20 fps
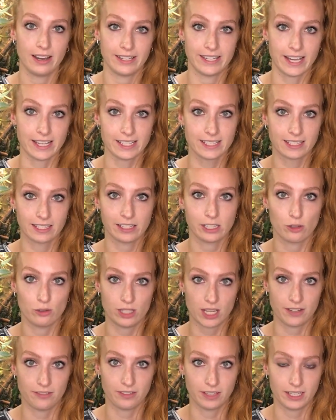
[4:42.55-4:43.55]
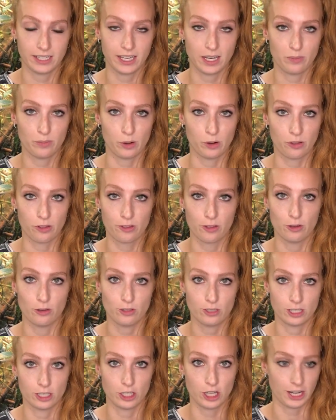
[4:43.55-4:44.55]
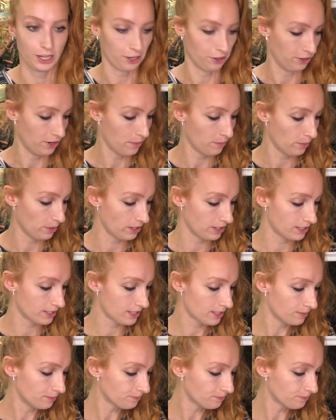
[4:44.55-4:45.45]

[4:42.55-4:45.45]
Yes, you definitely need both of those to check your numbers.